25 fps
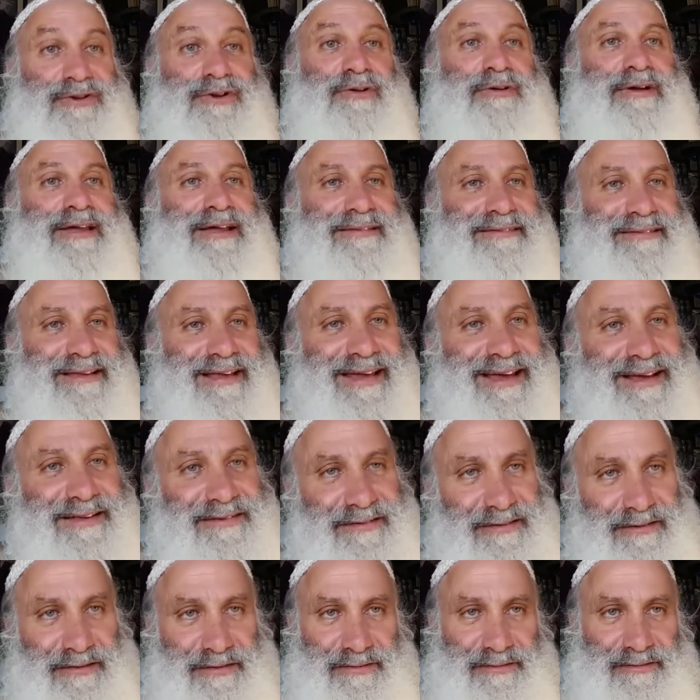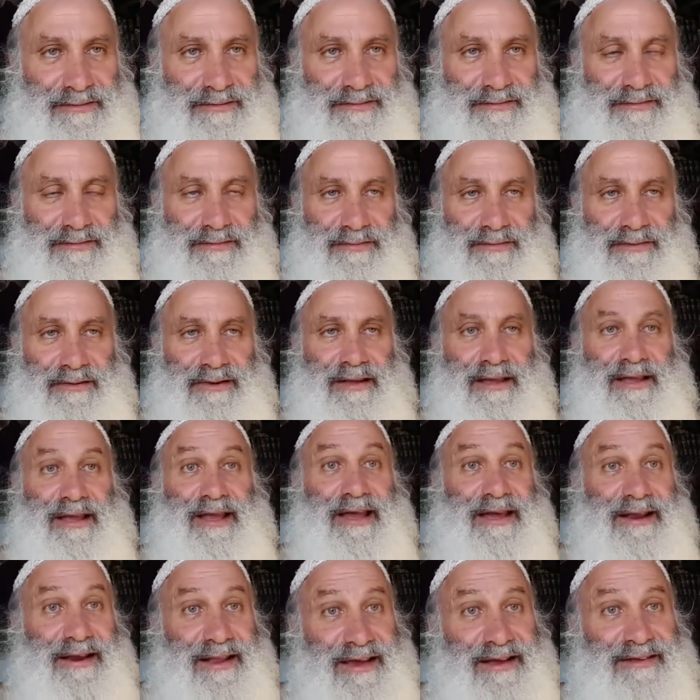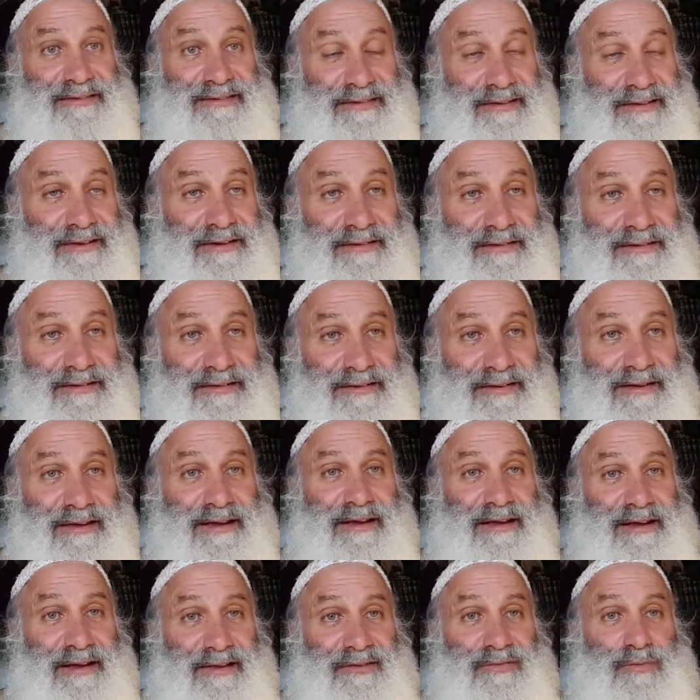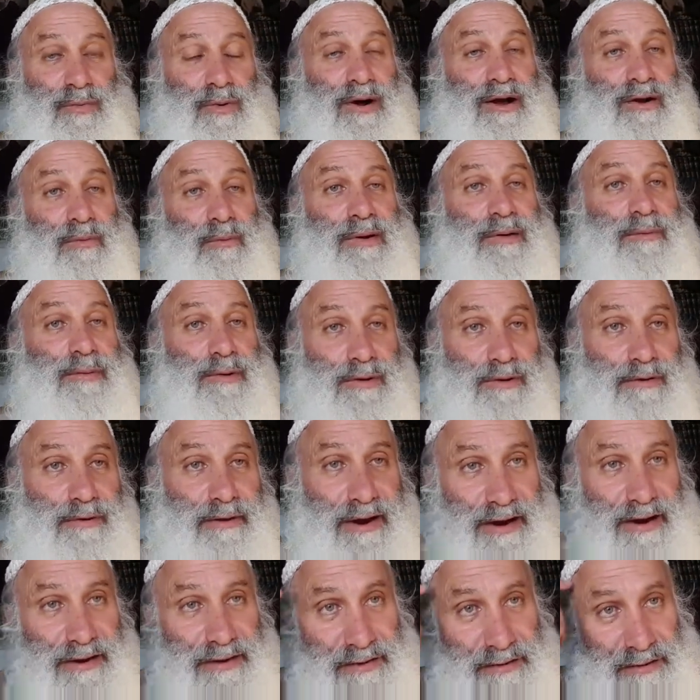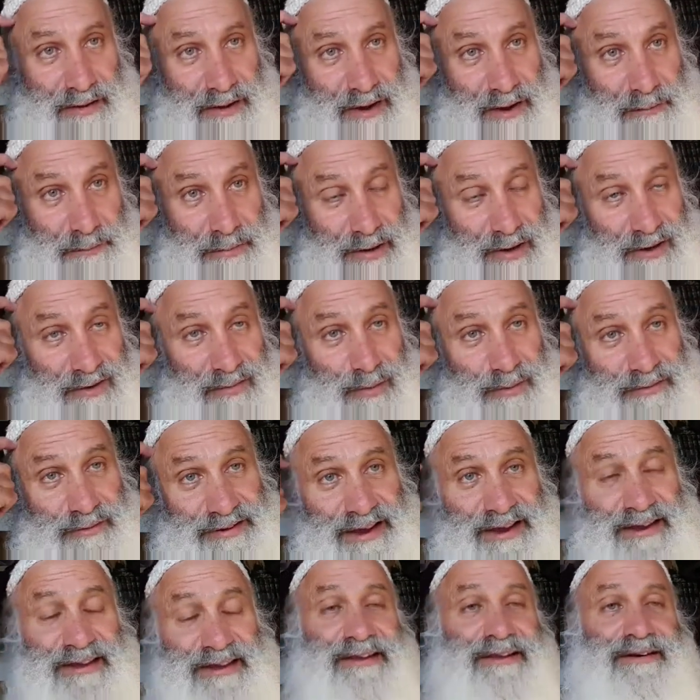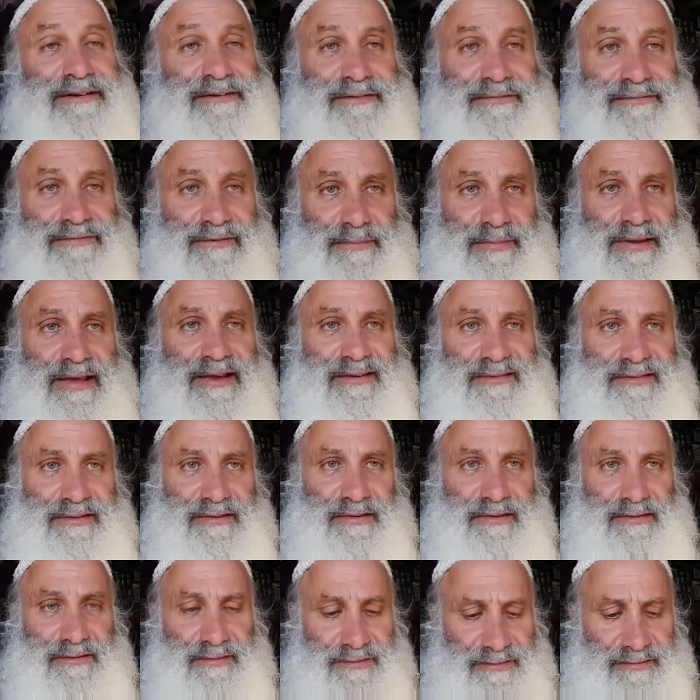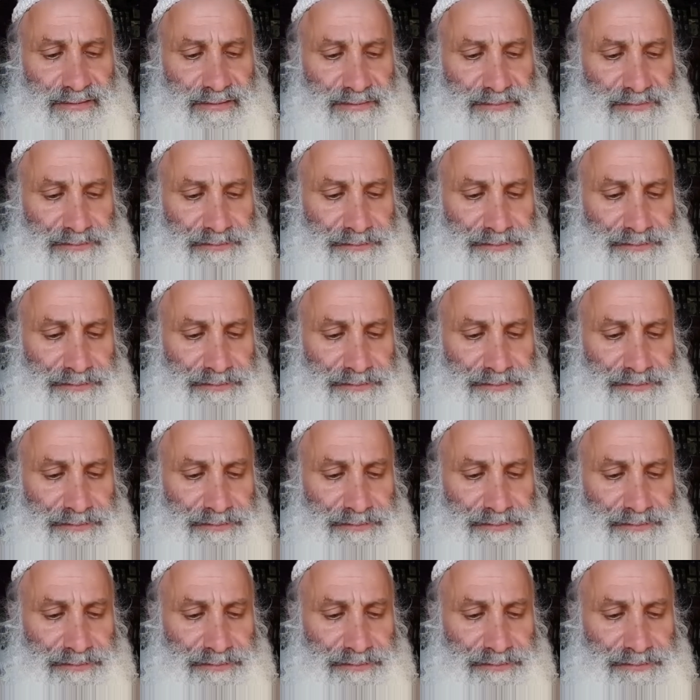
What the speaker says: You'll get to excellence. And excellence is why we were created, because we're taken from excellence.